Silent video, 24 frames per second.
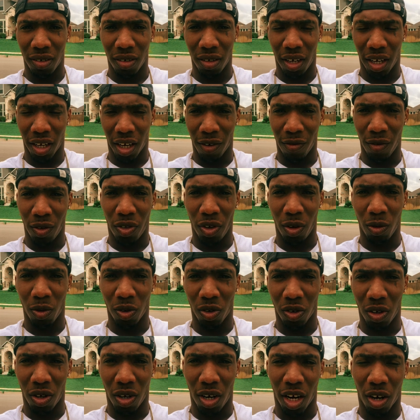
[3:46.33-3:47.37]
like everything was
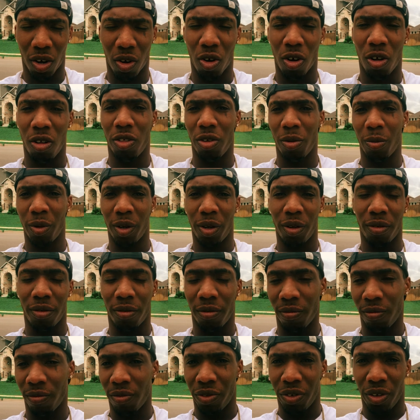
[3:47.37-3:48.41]
good, I called them and
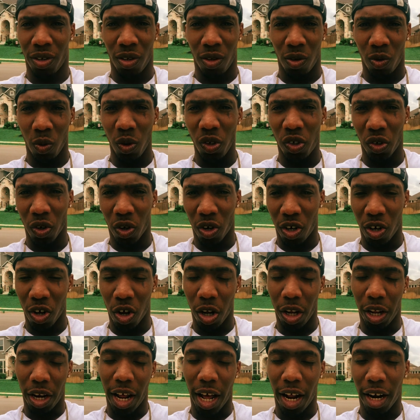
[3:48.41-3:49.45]
we sorted all
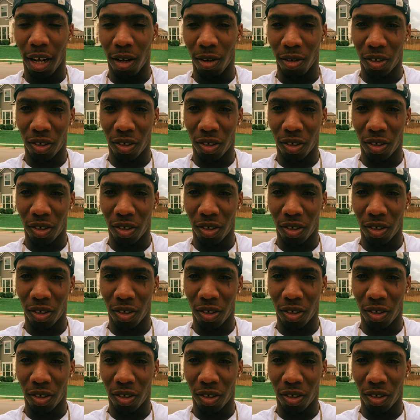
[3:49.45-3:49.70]
of that out.